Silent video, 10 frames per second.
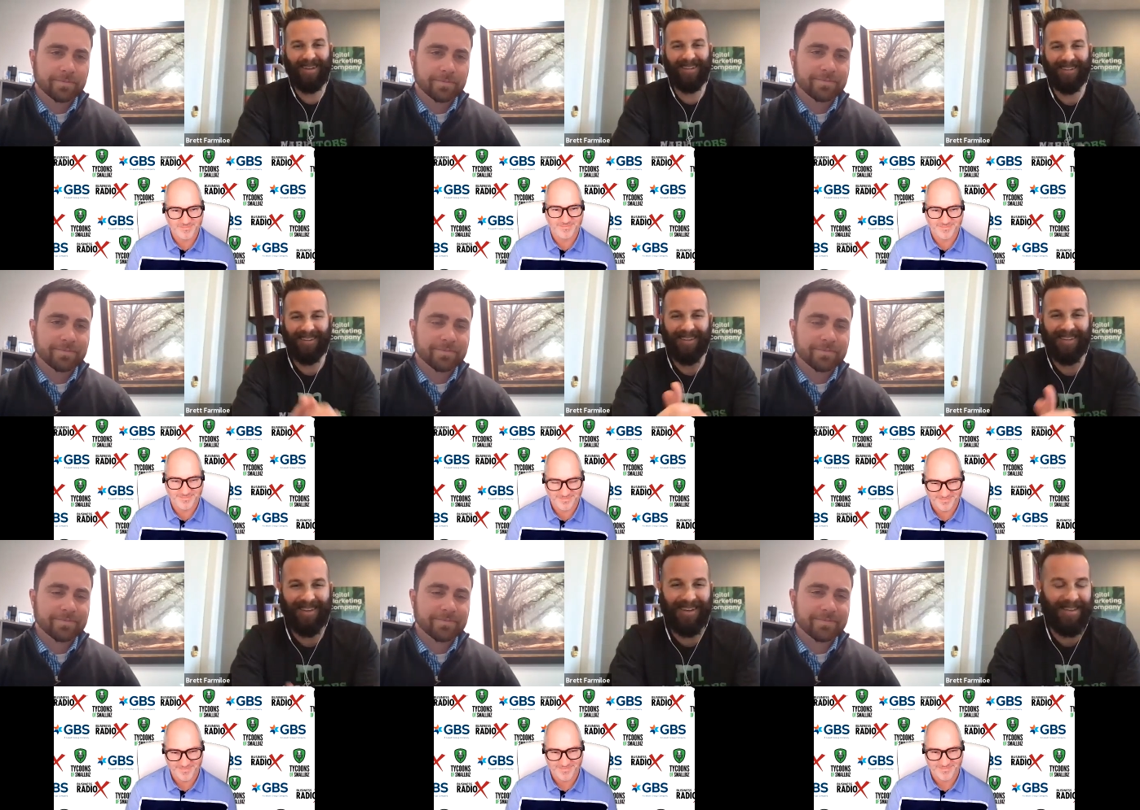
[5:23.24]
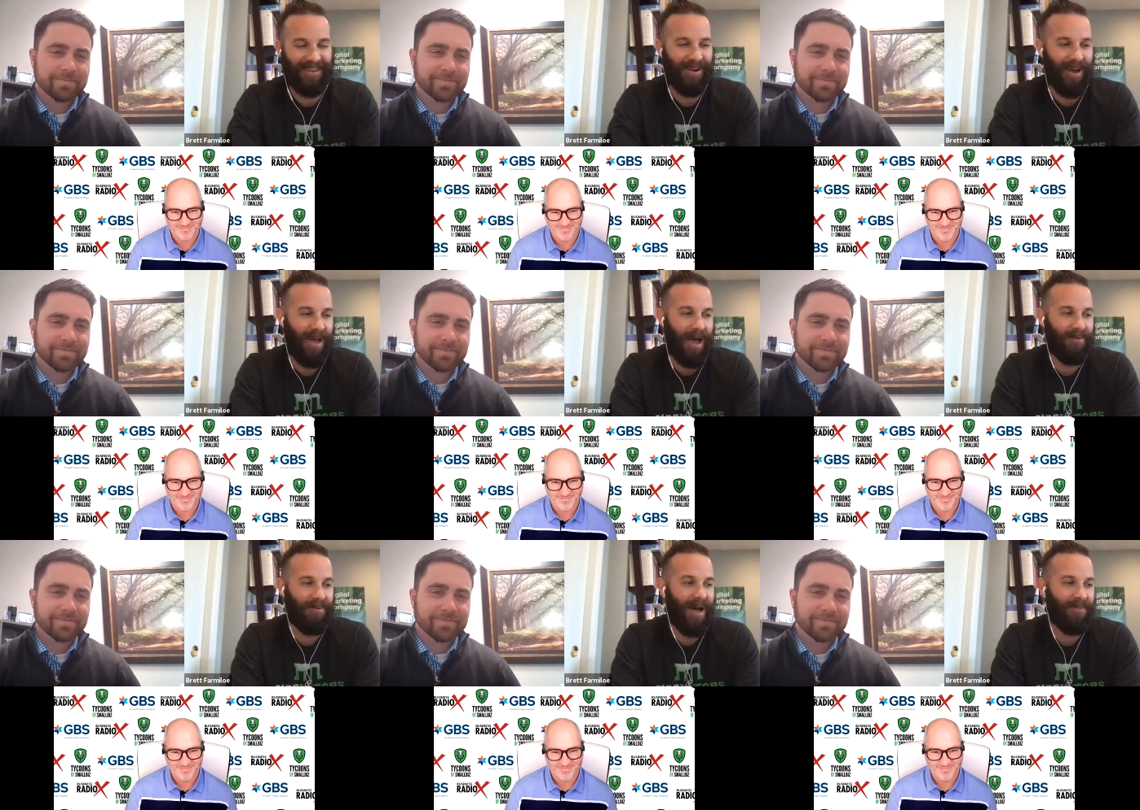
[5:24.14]
Speaker 1: just because uh, you know I,
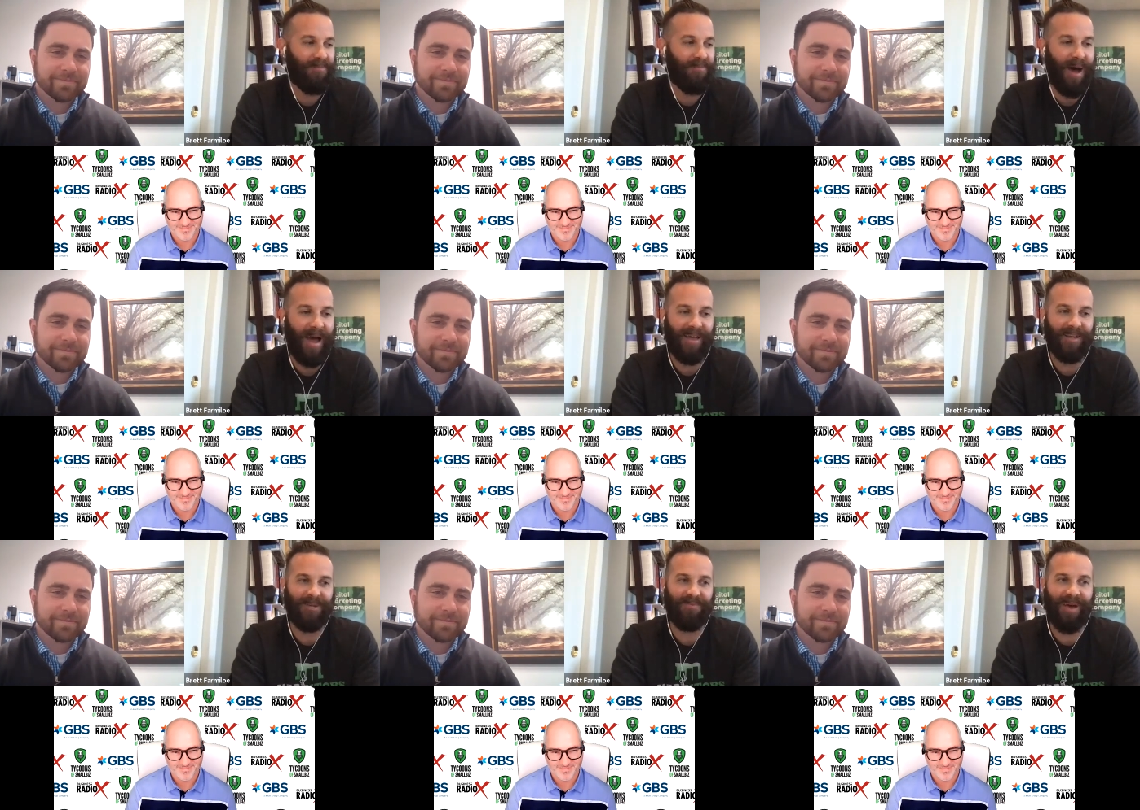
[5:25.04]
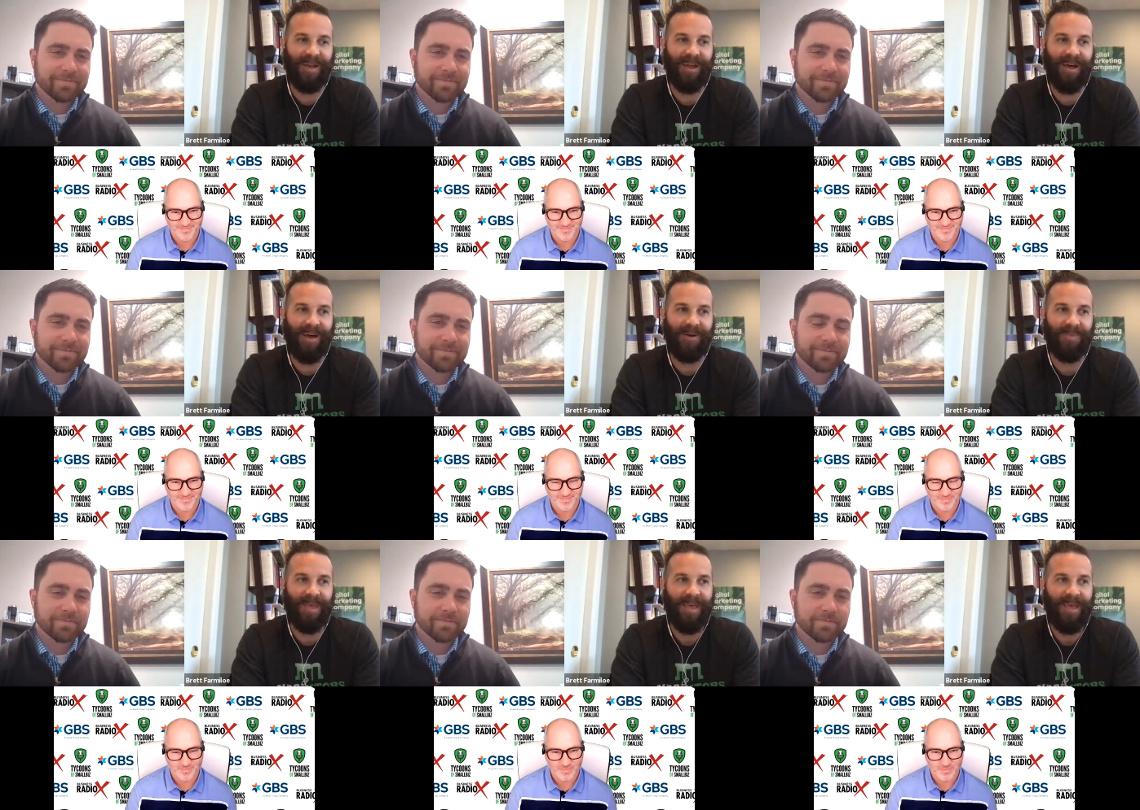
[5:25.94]
I i'm biased but
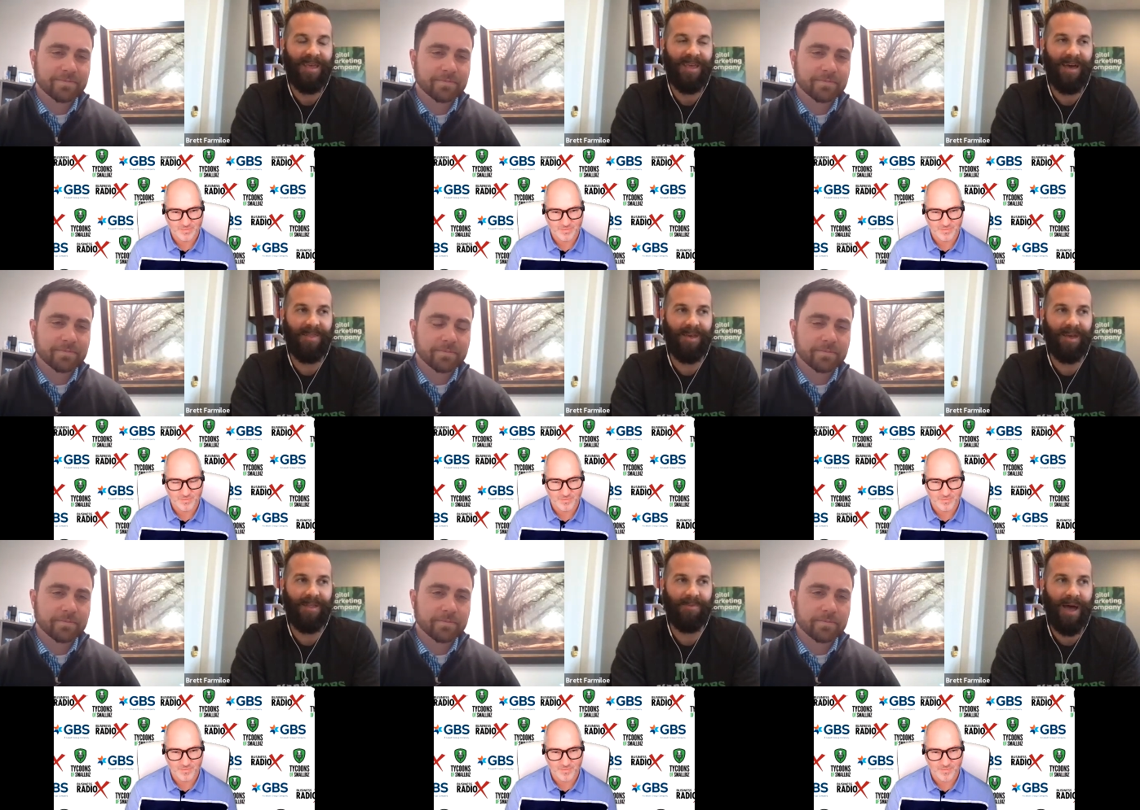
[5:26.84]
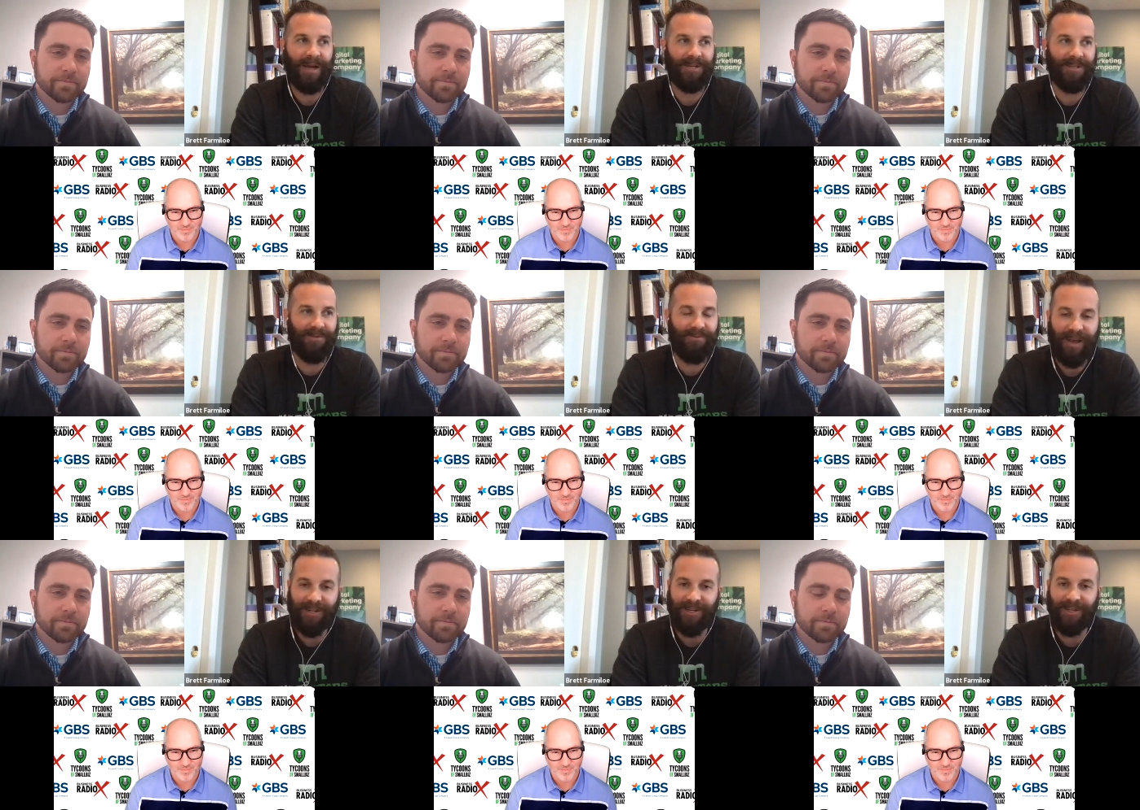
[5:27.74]
um yeah the the passion's
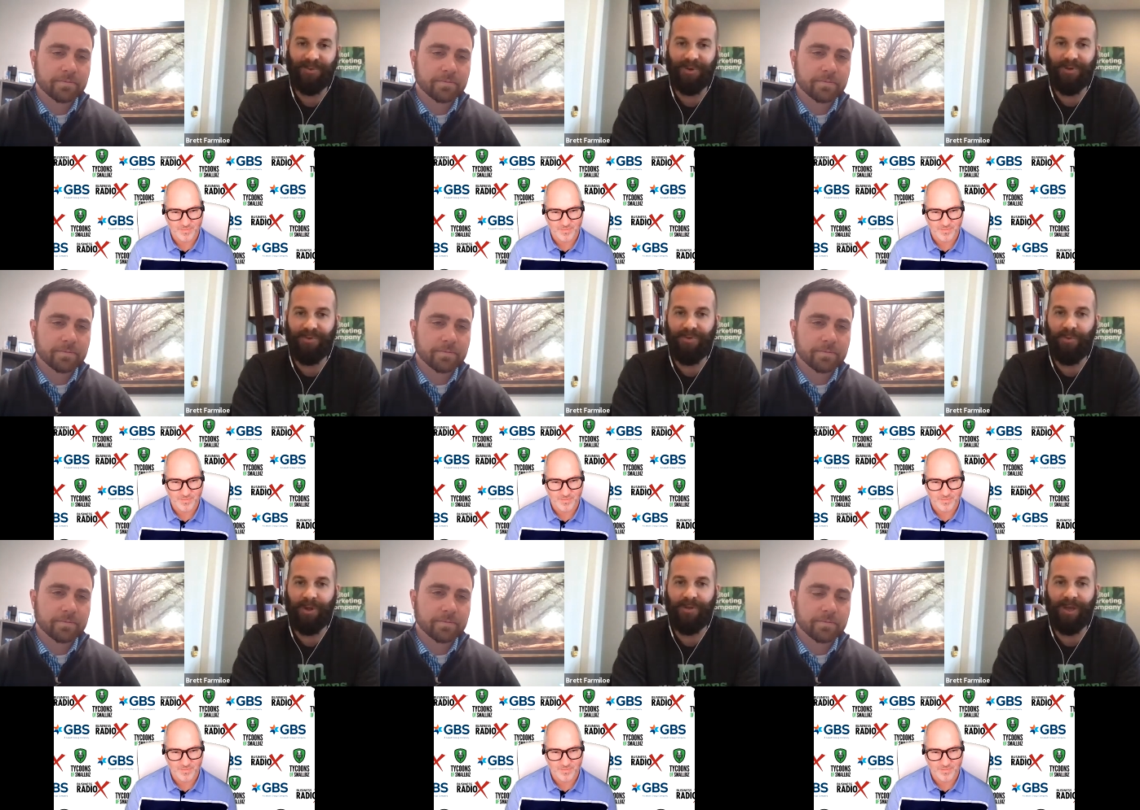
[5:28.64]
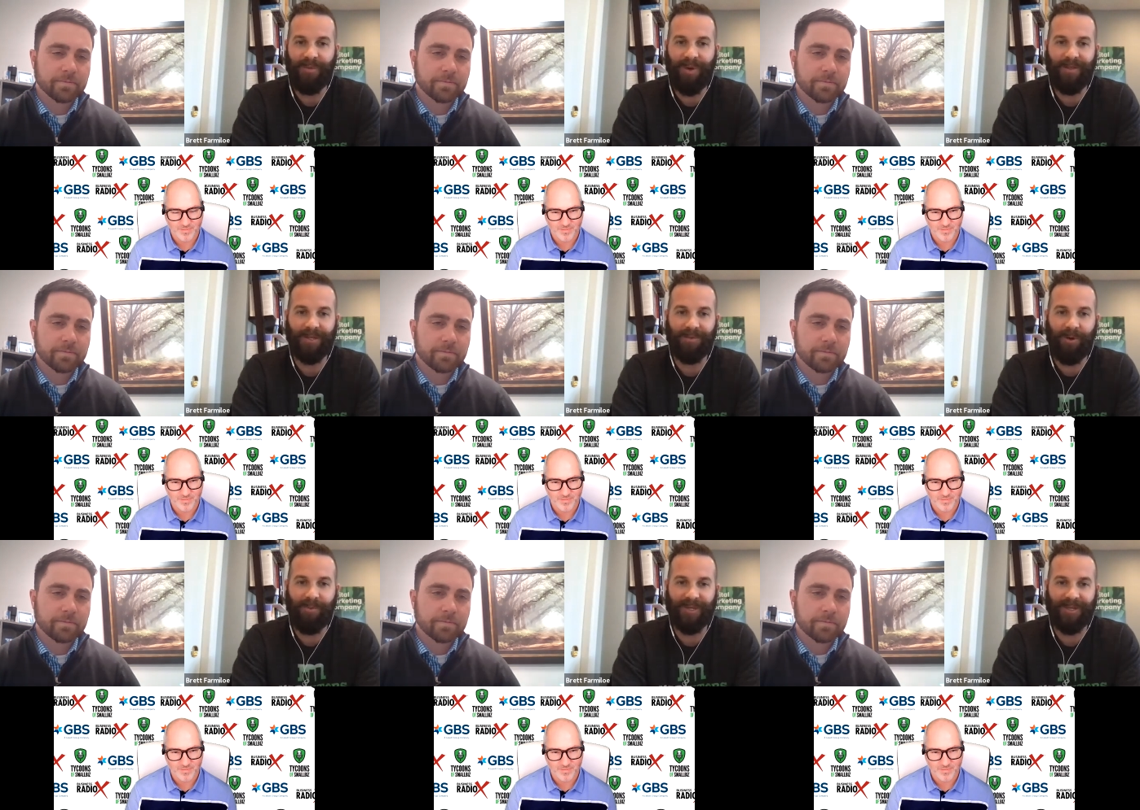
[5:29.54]
infectious when you when you think about the
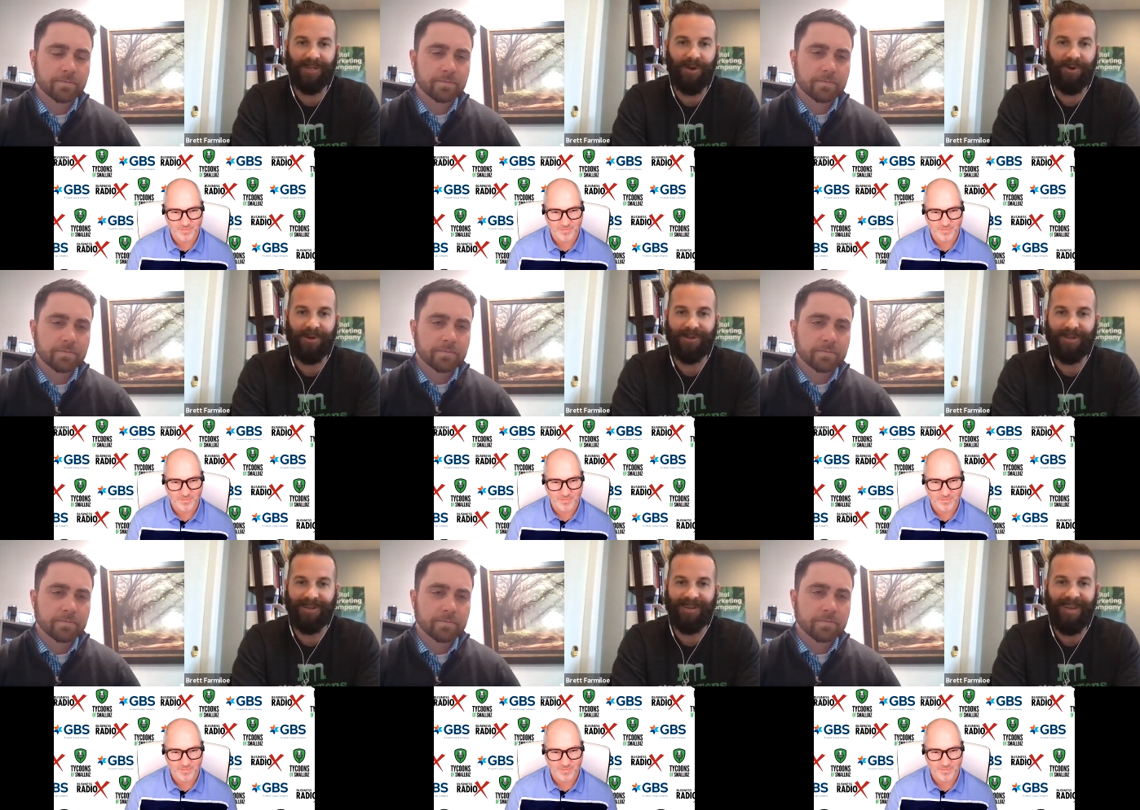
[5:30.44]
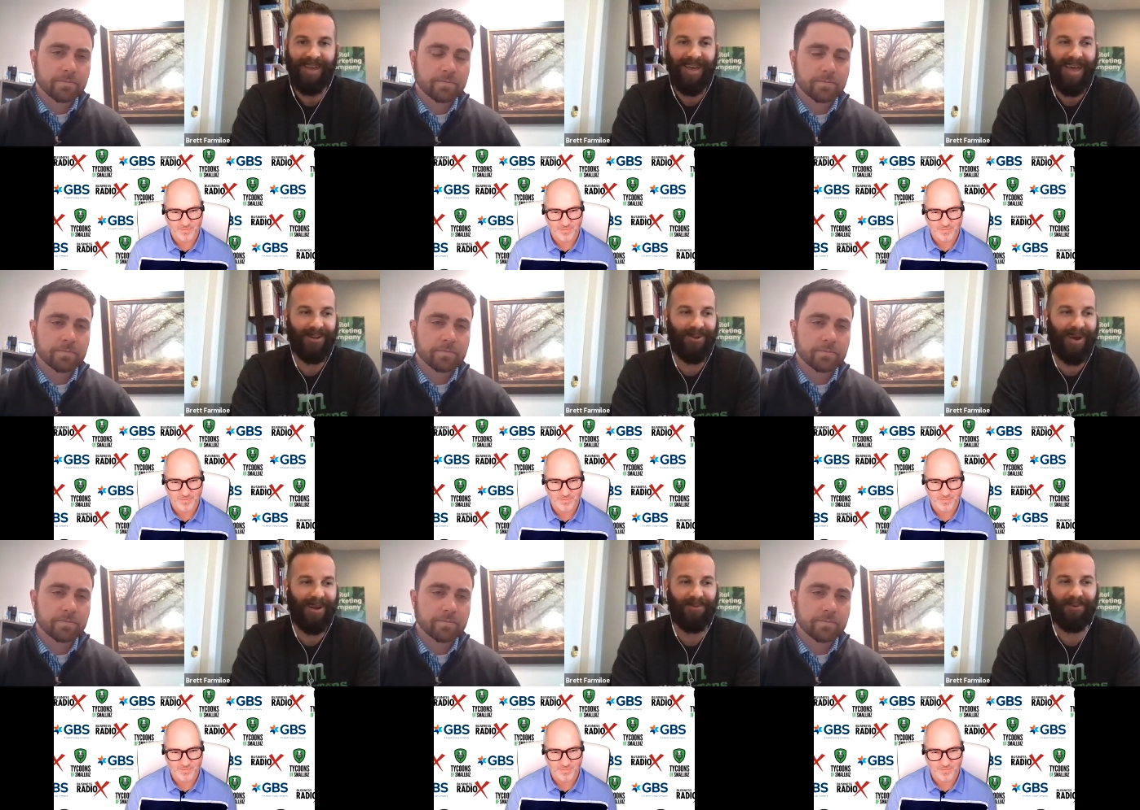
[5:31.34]
small business owners and and
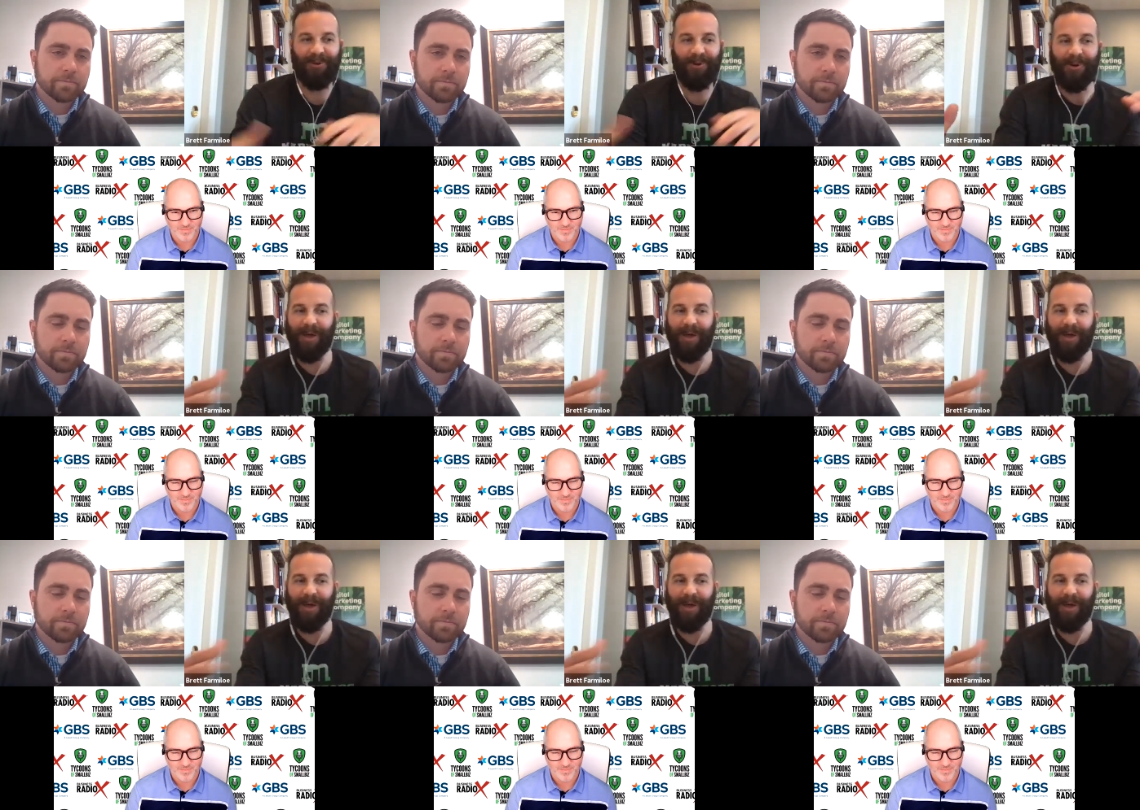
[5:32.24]
trying to recruit